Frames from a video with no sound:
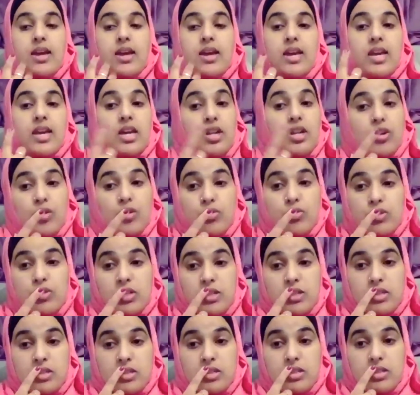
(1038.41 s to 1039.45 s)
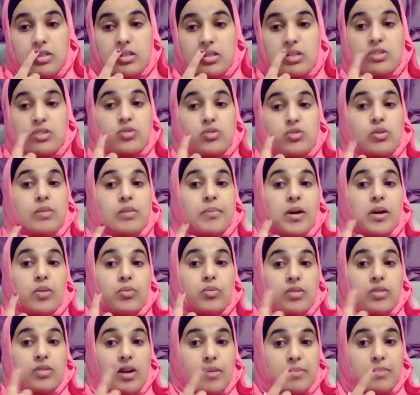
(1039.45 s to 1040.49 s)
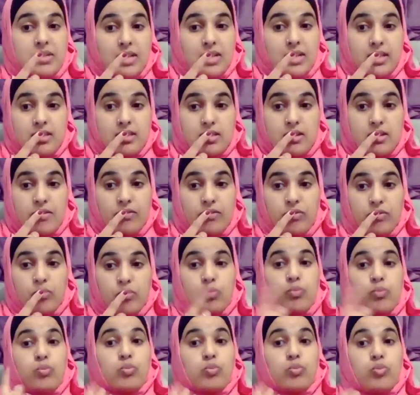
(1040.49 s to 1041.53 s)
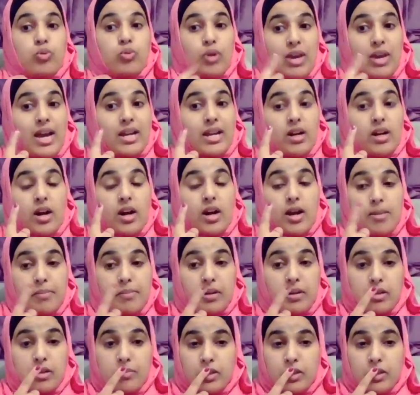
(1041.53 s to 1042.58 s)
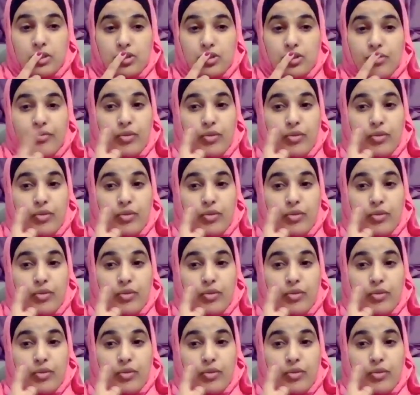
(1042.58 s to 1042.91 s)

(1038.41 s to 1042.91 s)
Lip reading: he noticed that Sulaymaan was hypertensive. So he had high blood pressure